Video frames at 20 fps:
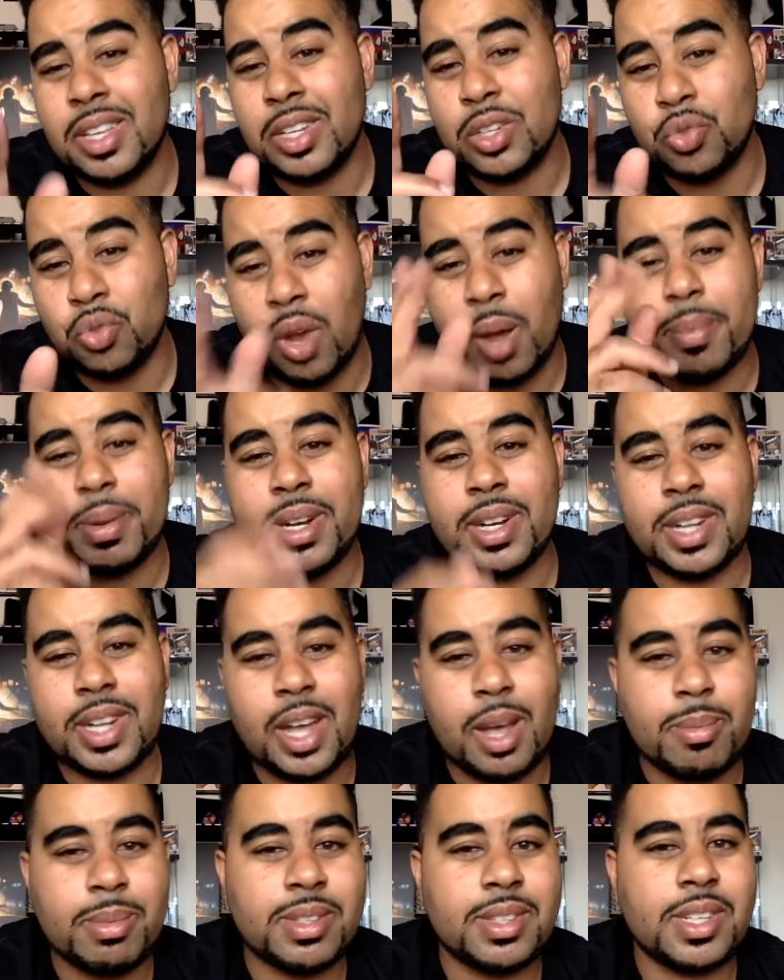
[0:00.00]
Drop it in the
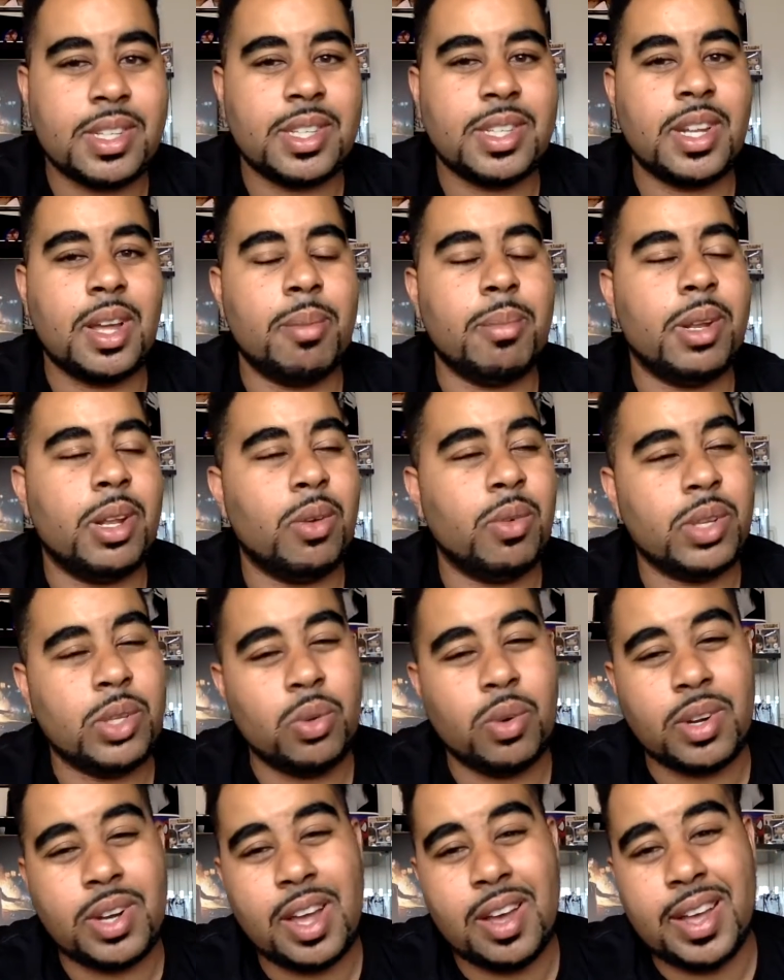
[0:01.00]
comment section down below, and you
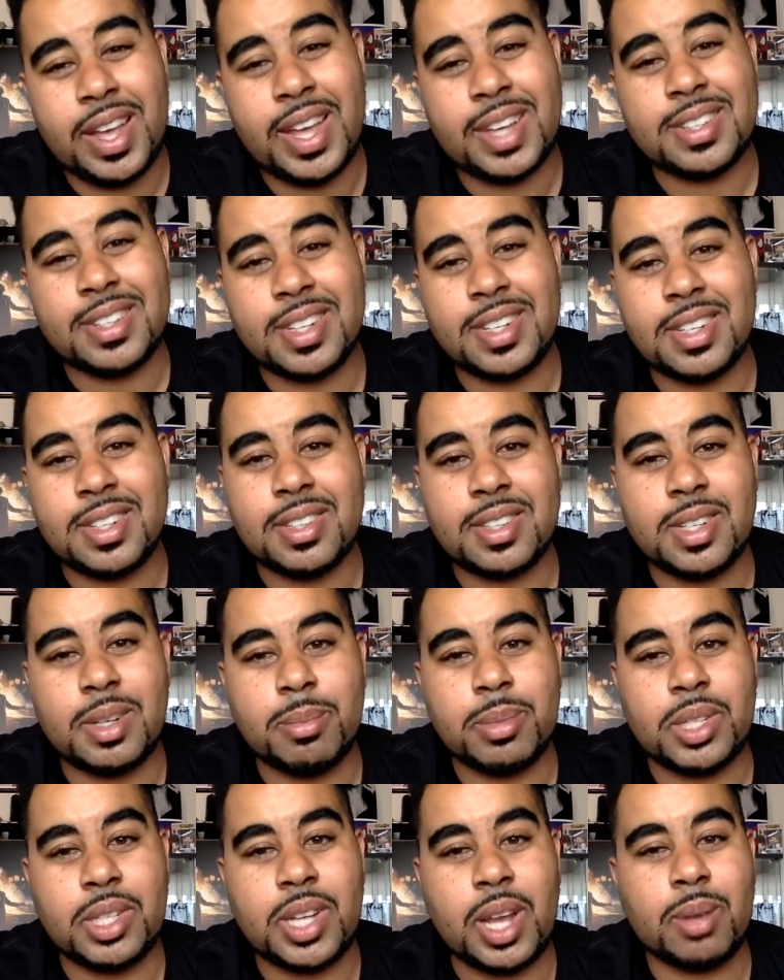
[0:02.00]
are now exiting the
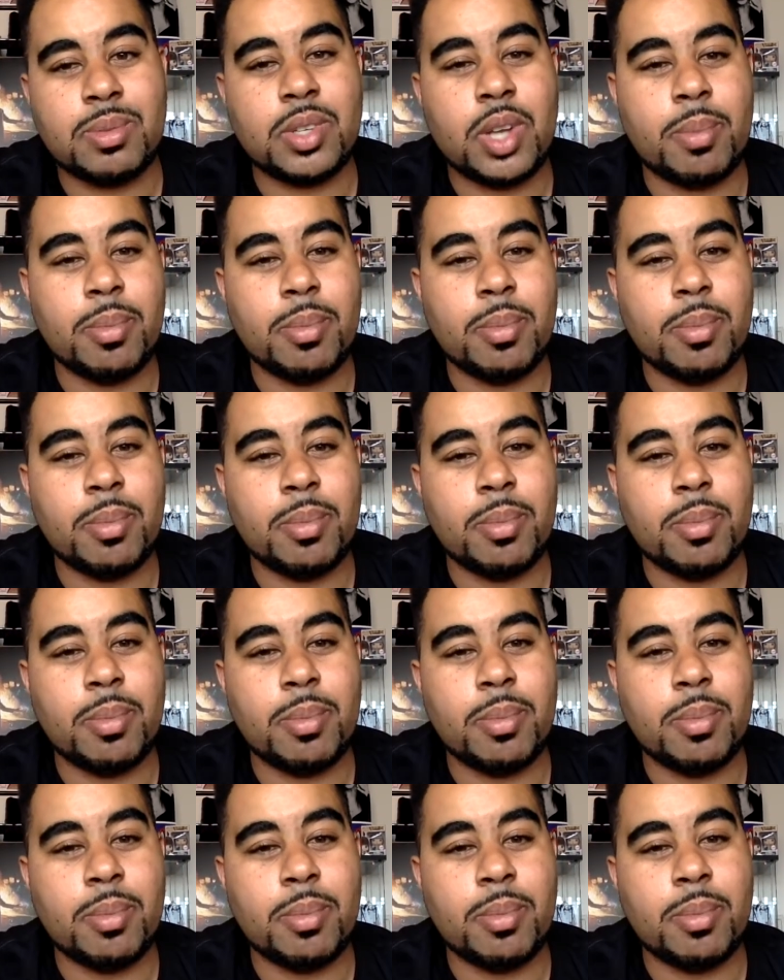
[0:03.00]
Cinema Chop Shop.